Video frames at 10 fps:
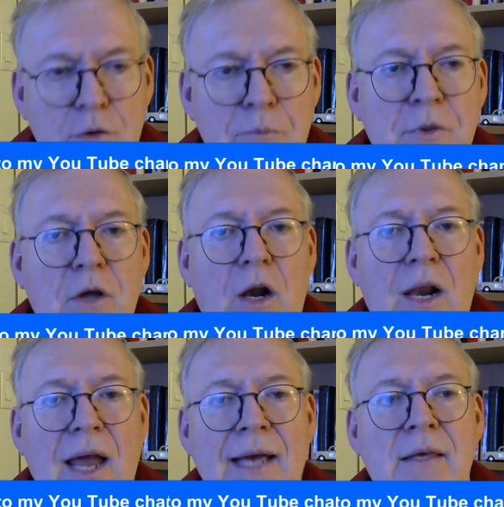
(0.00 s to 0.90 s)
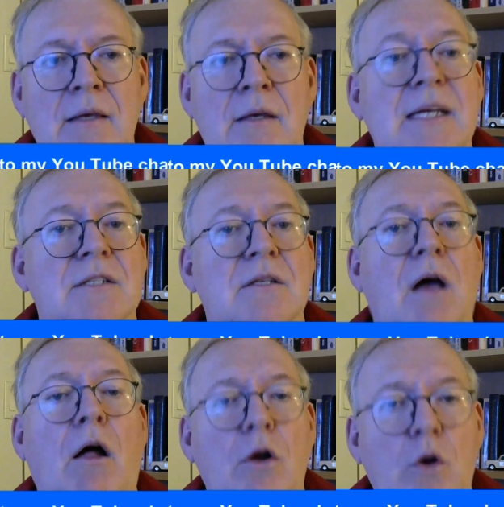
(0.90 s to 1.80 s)
to put a like is
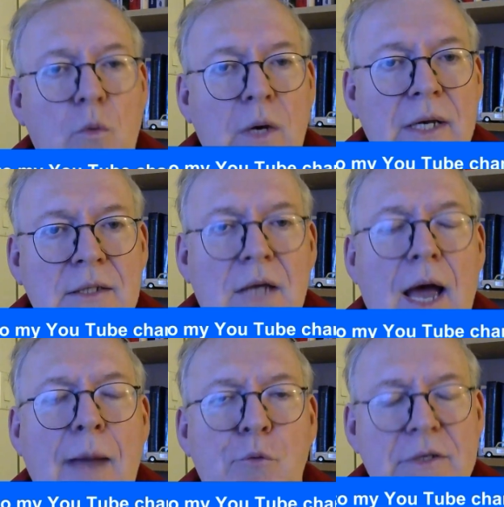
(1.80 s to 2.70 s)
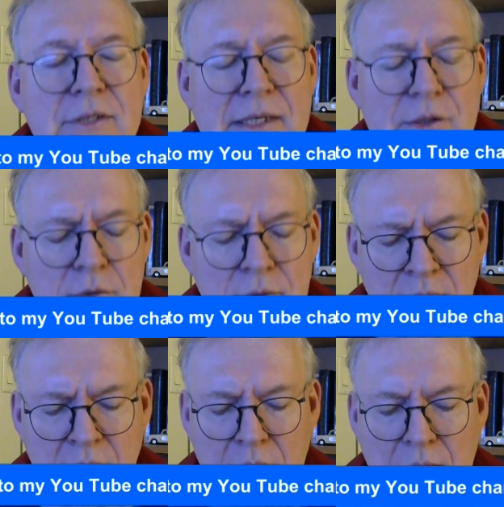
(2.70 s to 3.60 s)
always appreciated.
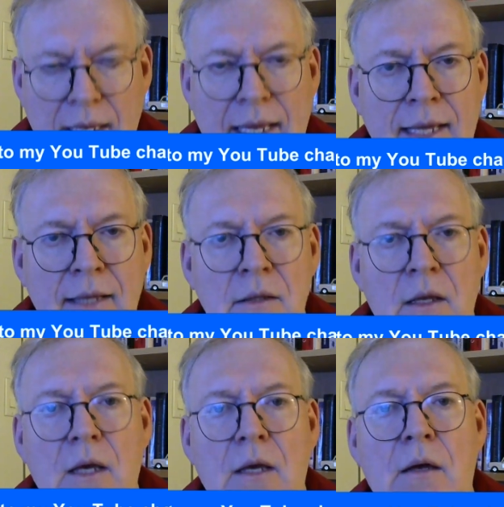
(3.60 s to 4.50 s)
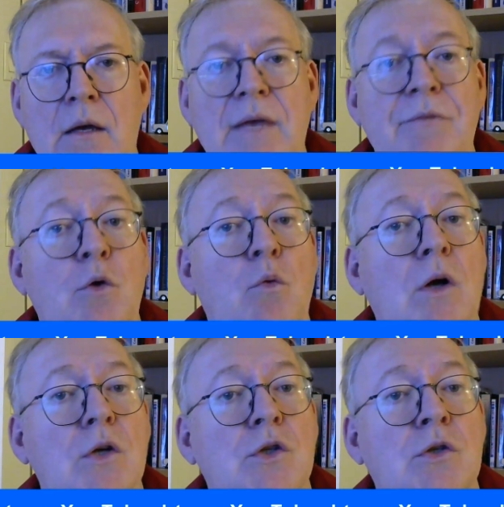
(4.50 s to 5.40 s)
And if you
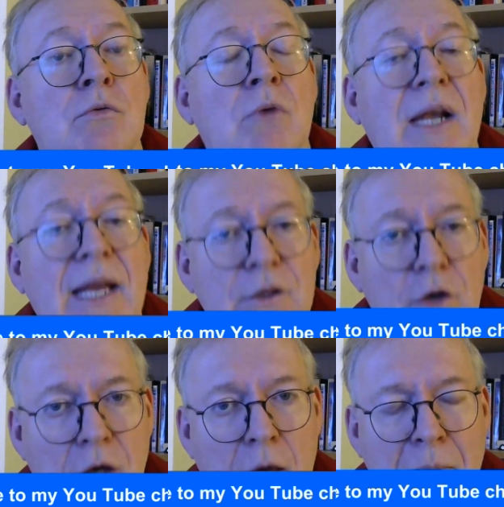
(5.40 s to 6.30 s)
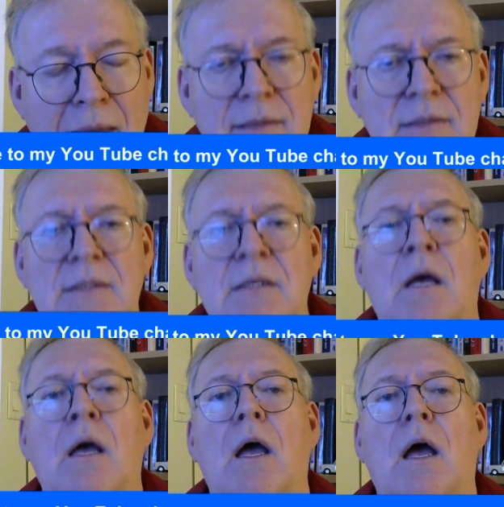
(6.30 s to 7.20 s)
want to let a comment,
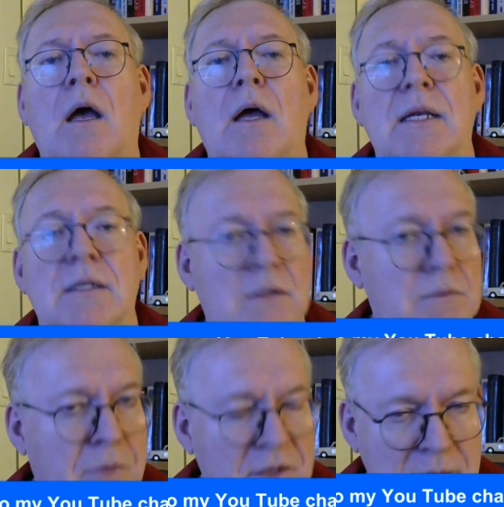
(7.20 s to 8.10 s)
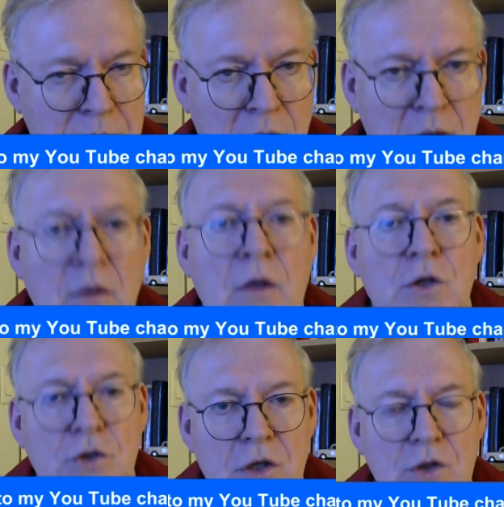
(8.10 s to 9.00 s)
it's possible
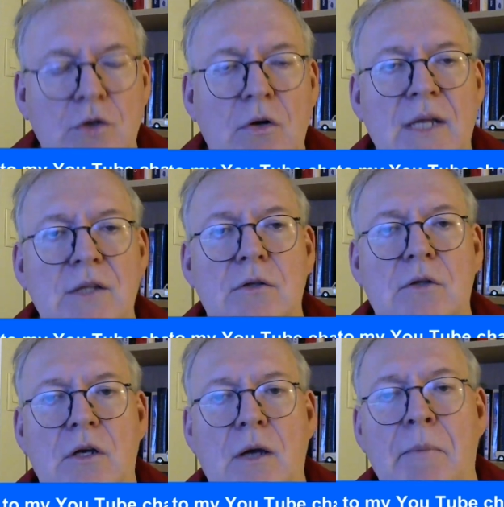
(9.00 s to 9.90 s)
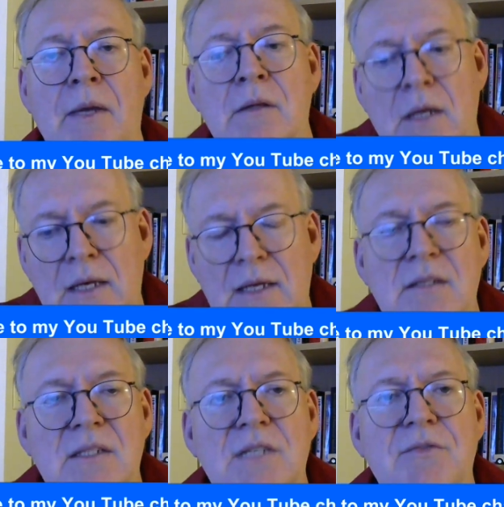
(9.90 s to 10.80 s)
just to let the comment
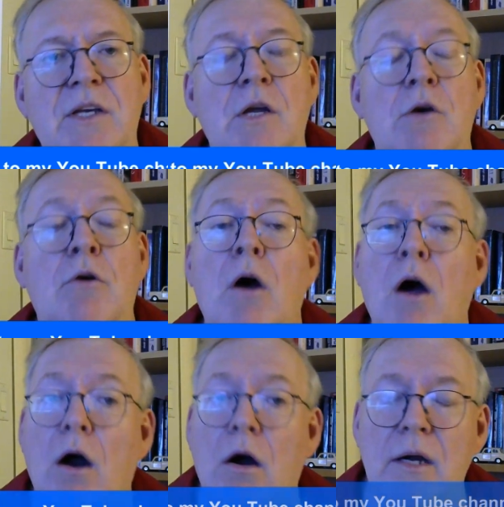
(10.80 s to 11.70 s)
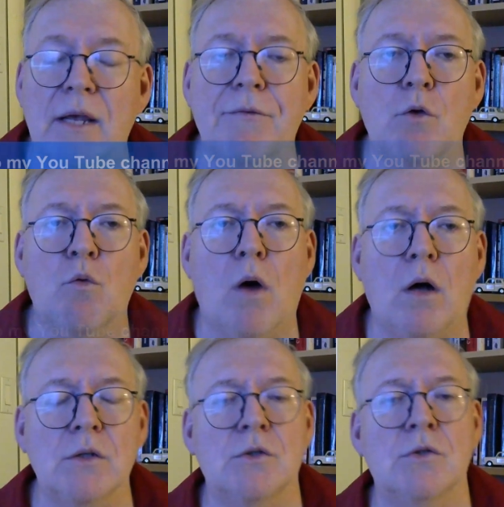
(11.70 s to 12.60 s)
in this video, or if you
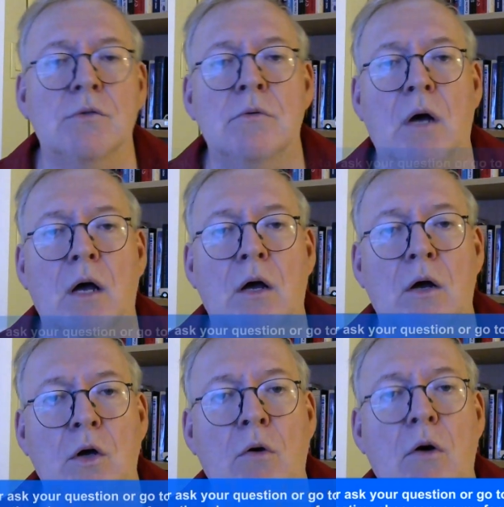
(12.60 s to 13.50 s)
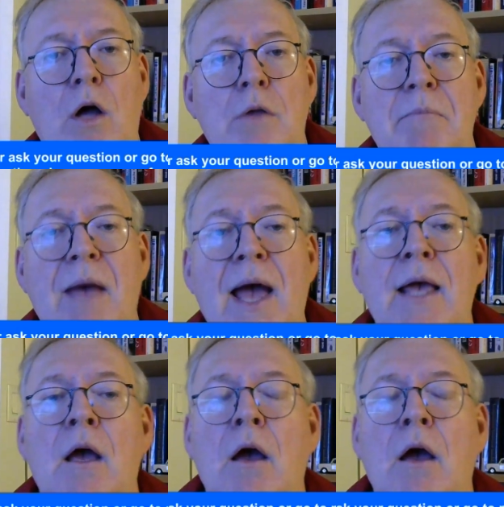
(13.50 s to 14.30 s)
want to go on my